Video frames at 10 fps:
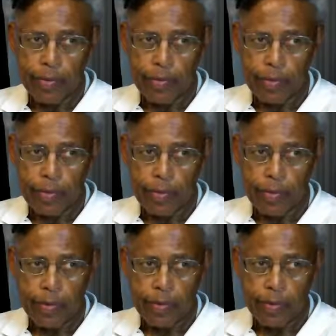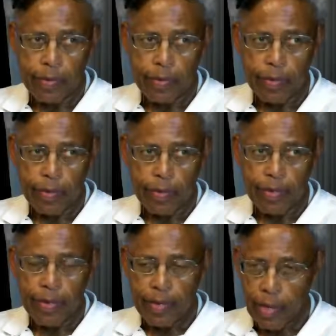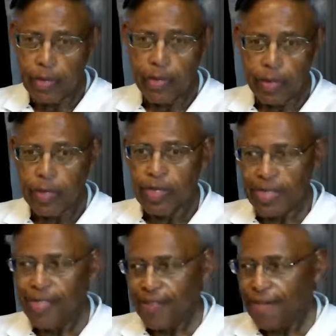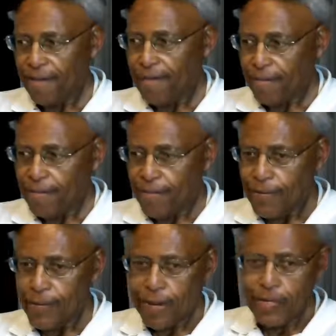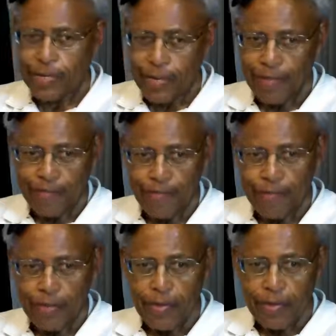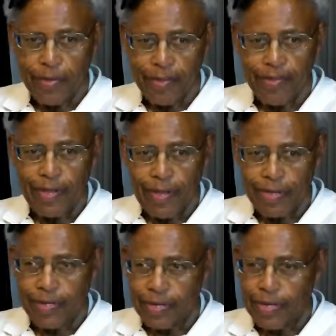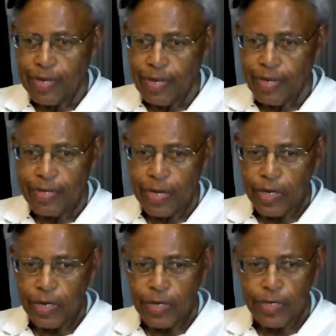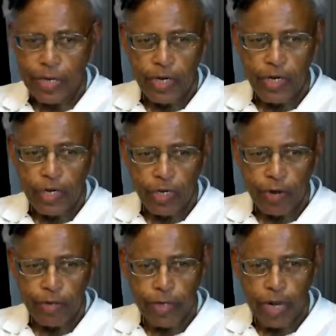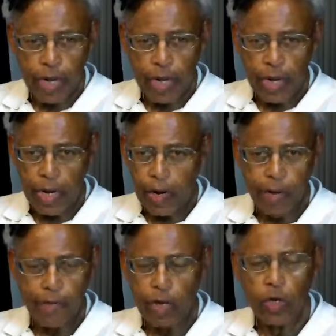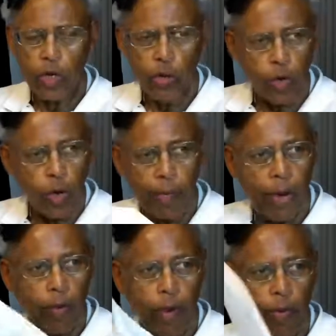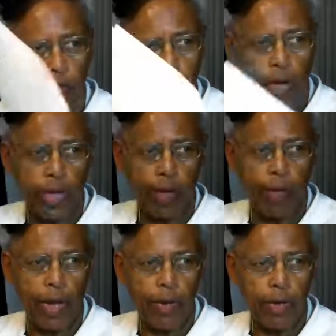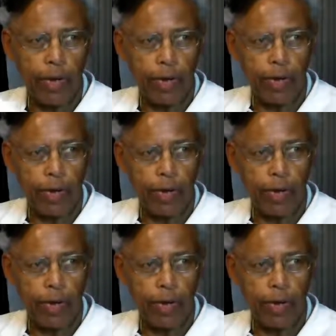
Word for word: So I'm going to send more emails. Yes. yes. I thought you'd say that. Yes. If you take a look at the state of the church today, they don't have a clue about what we're talking about. Uh-huh.